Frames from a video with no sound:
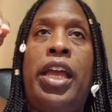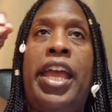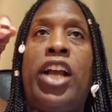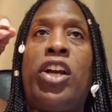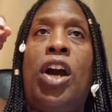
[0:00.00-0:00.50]

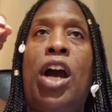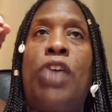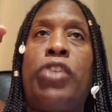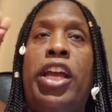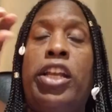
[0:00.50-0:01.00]
It
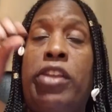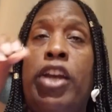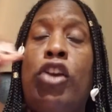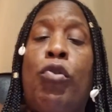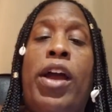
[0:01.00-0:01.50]

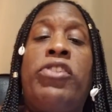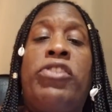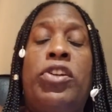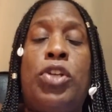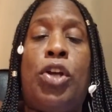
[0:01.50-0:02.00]
did crash
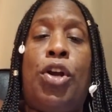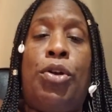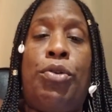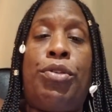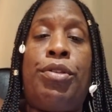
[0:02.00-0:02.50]
into
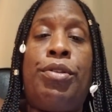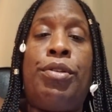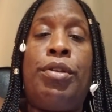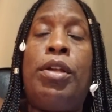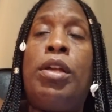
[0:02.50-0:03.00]
Earth.
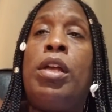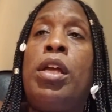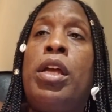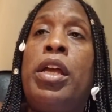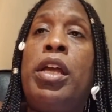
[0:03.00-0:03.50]

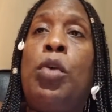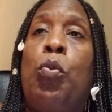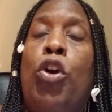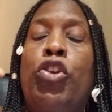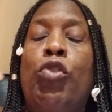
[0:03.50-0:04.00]

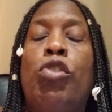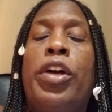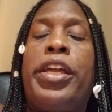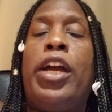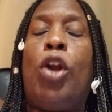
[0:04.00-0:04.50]
When you
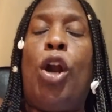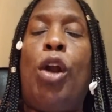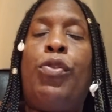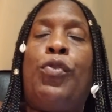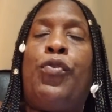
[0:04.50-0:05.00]
look at
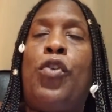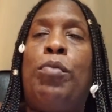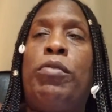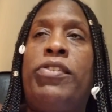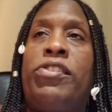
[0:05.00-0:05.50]
Earth
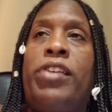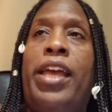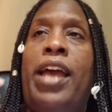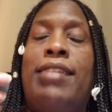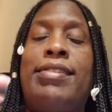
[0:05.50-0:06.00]
from, let's
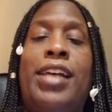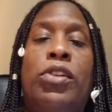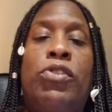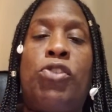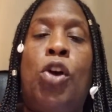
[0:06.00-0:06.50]
say, a
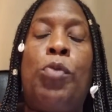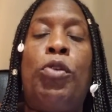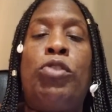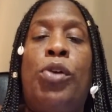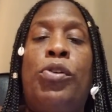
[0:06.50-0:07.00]
telescope,
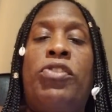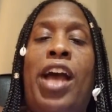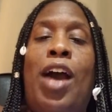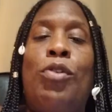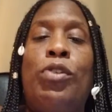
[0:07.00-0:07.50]
you'll notice
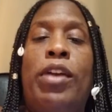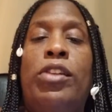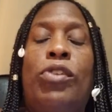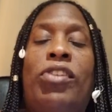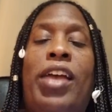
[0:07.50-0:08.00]
how it
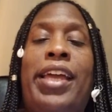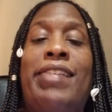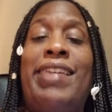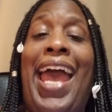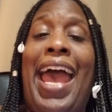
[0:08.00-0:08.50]
looks like
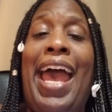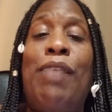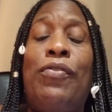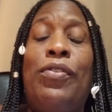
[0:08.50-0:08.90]
it's half.